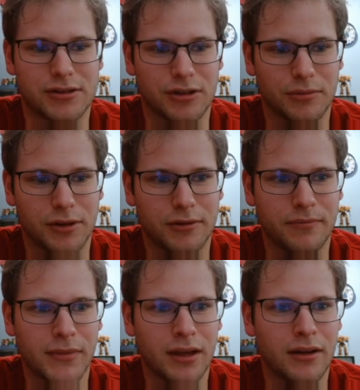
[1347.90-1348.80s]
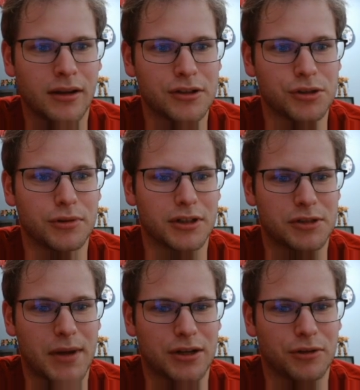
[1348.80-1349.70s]
Turbo, because you would
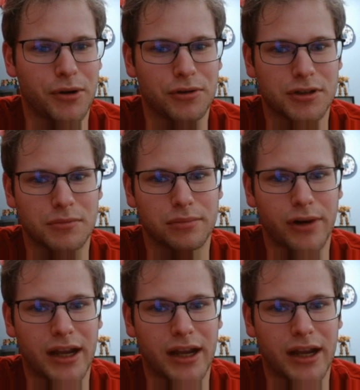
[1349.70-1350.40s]
expect your opponent to bring